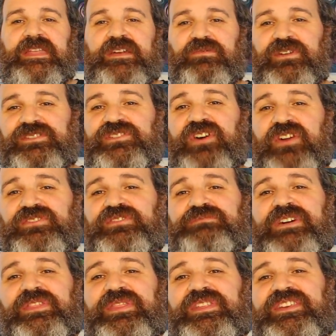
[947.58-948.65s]
I want to talk to you
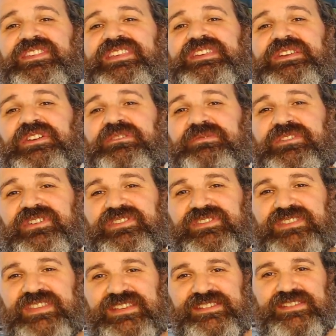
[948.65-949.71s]
about this here
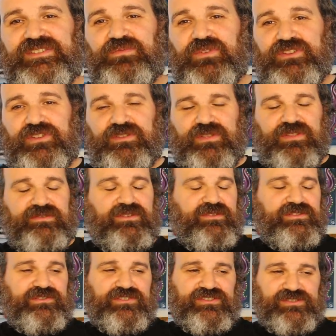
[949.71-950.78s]
because this is what you can throw
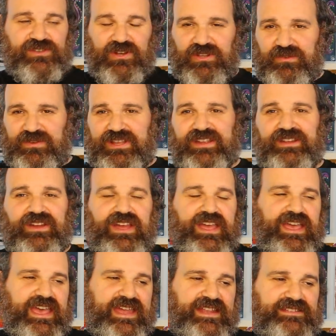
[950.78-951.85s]
in your soloing
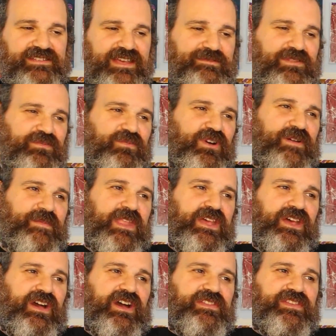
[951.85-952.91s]
anytime you want.
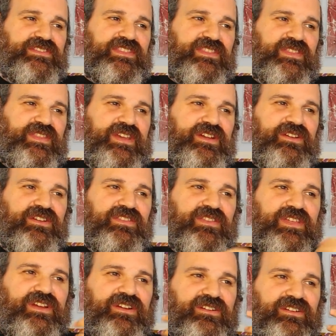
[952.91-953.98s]
Uh, this they're
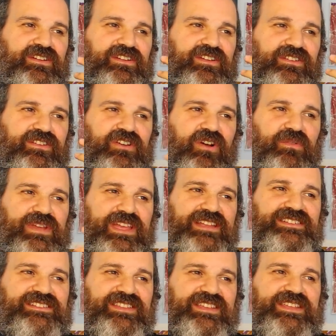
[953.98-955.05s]
they're going
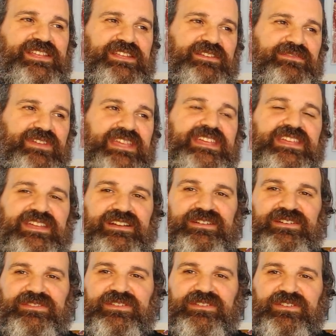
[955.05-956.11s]
into the key of E
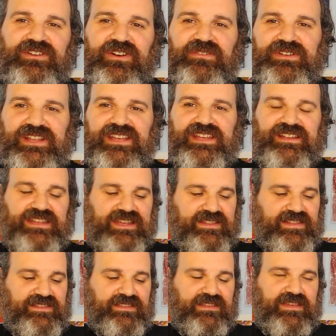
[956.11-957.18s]
here. They're going in
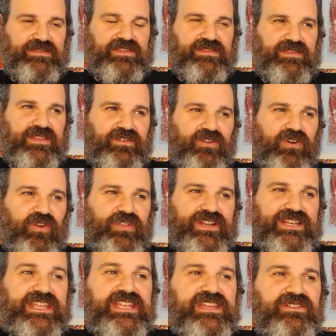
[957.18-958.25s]
and it's and they're holding
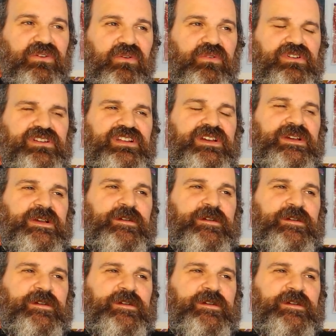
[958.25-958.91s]
an E chord.